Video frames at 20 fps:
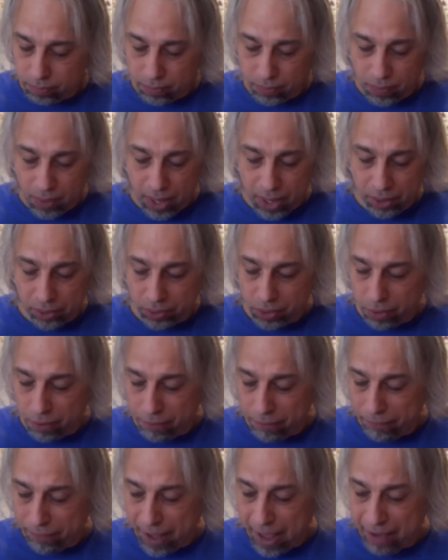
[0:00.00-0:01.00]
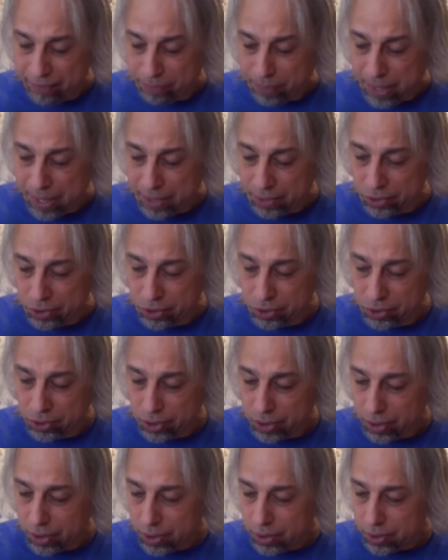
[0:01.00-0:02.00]
I don't know, $5,
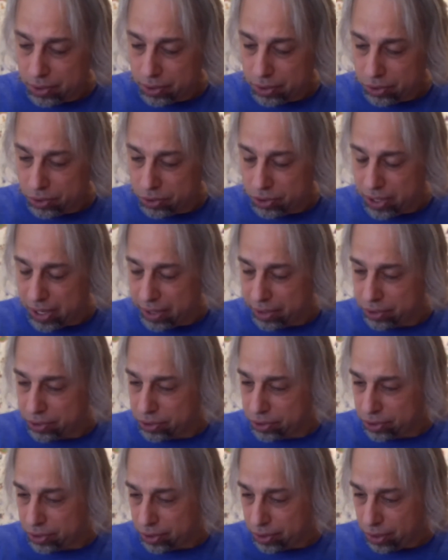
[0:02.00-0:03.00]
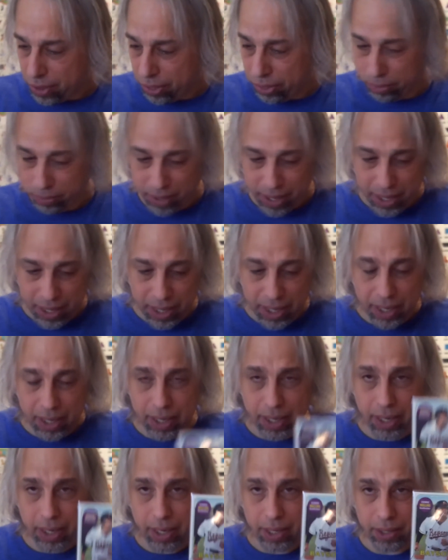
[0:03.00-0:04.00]
6, 3,
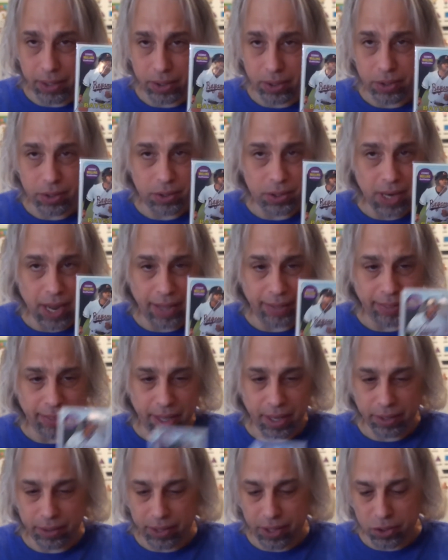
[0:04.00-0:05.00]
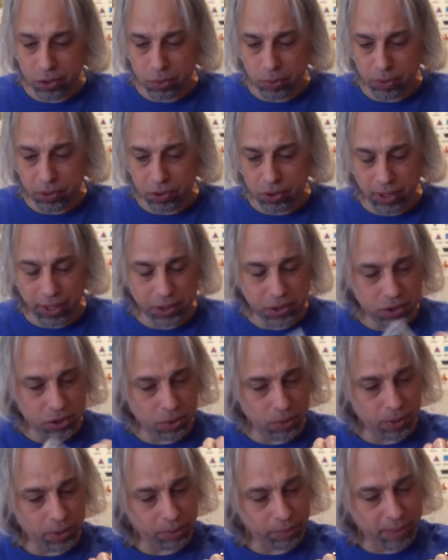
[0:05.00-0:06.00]
and I think this one's like $2
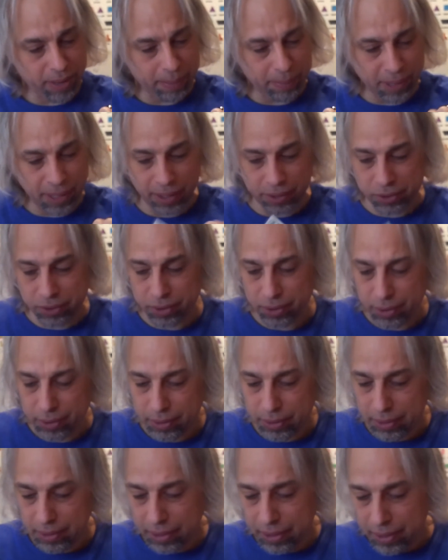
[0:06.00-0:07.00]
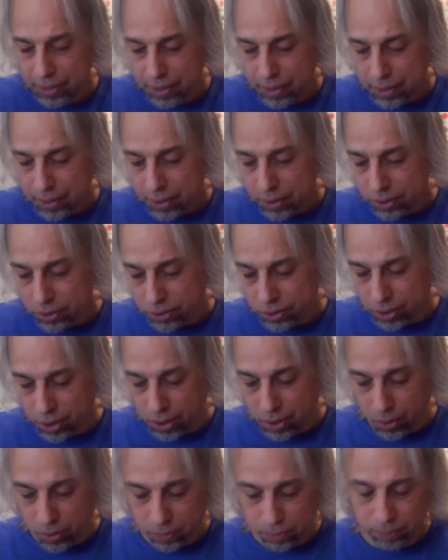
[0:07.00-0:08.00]
or $3.
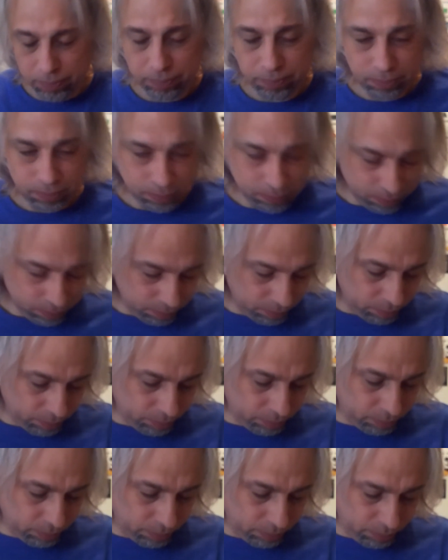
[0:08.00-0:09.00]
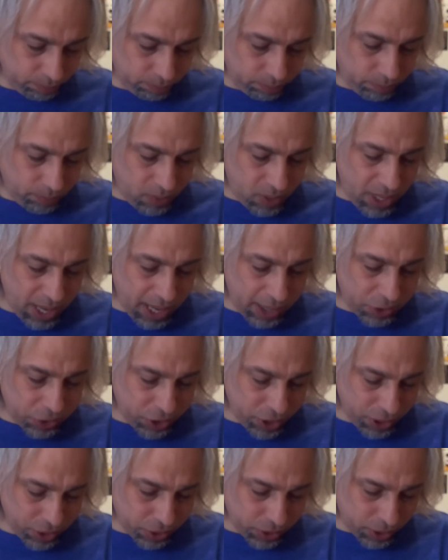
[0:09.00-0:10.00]
So not
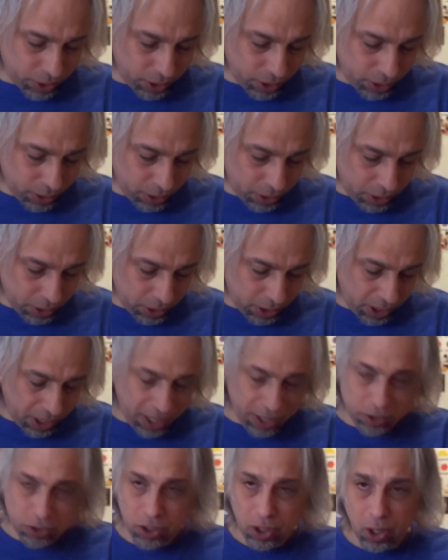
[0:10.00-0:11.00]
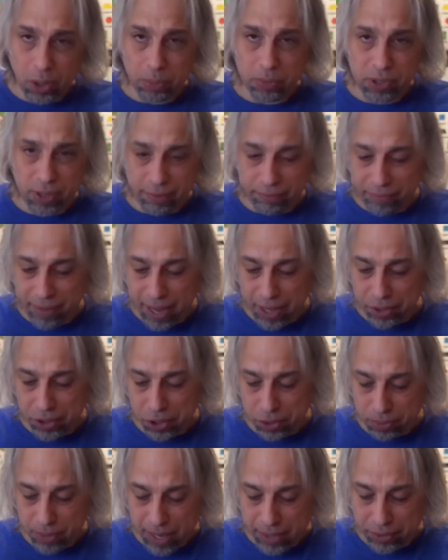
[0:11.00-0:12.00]
just in terms of
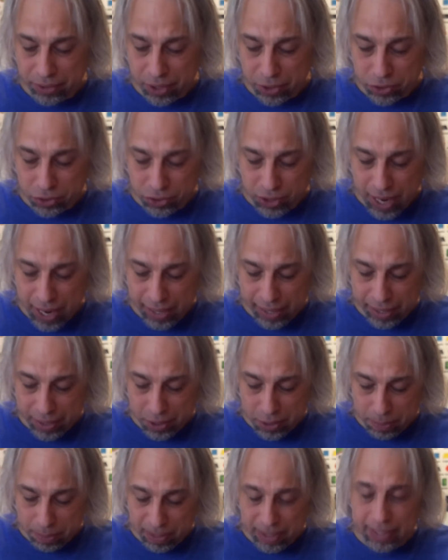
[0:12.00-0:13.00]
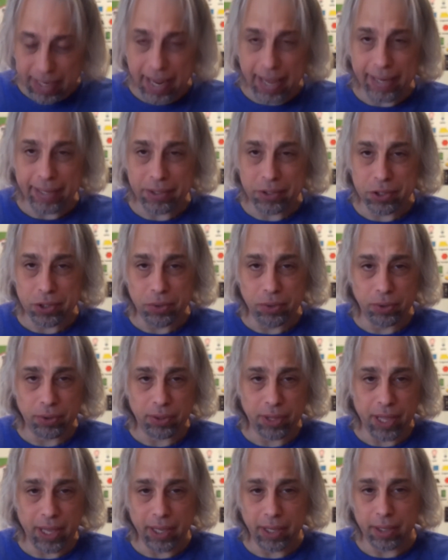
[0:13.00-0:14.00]
value right this second, but I do
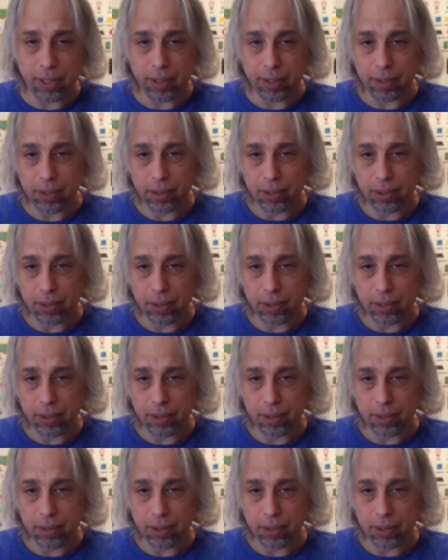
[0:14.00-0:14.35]
think